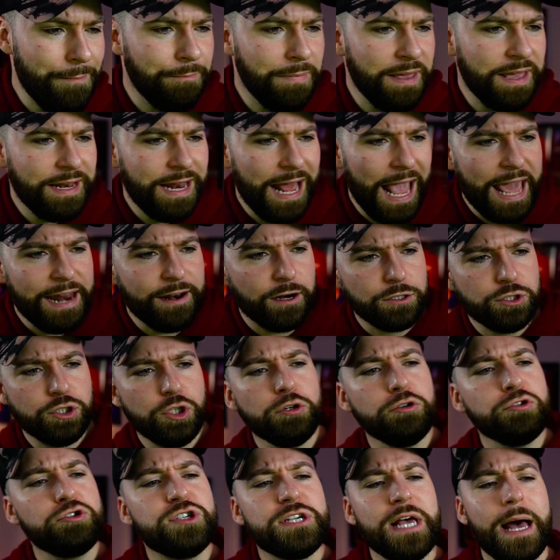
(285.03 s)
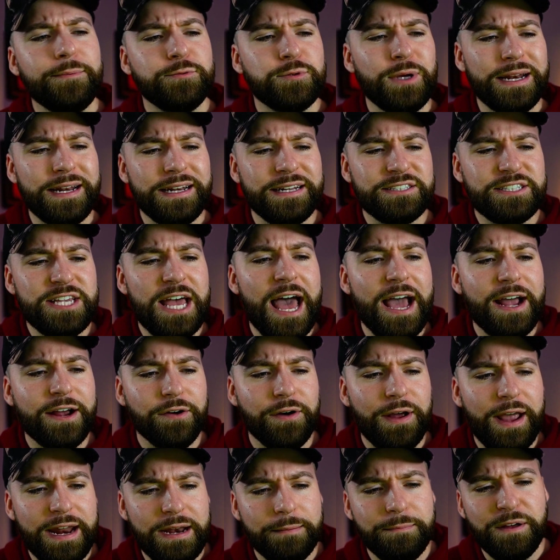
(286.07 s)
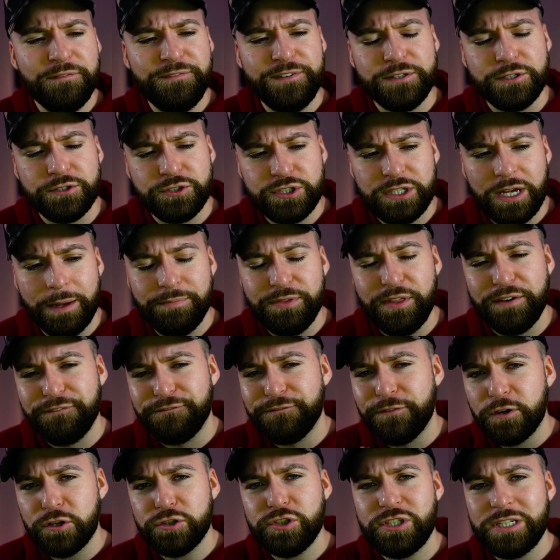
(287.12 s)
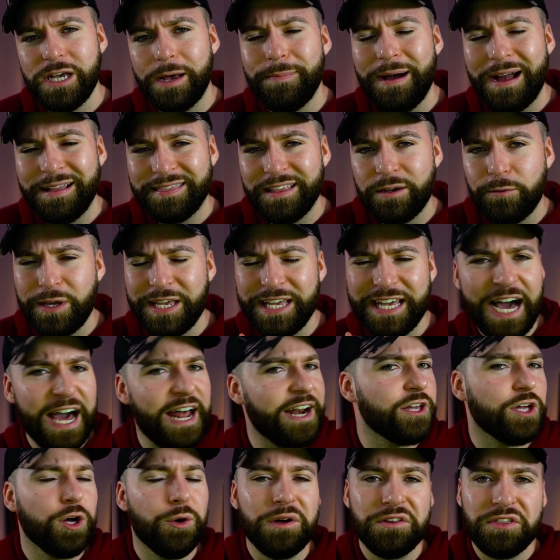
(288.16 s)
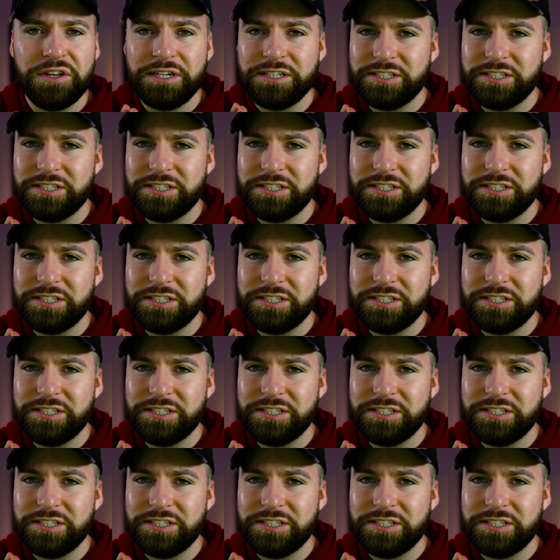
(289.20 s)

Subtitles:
mid, and our 2 subs, we got an attacker and a midfielder sub. The first sub, I think we got to go with an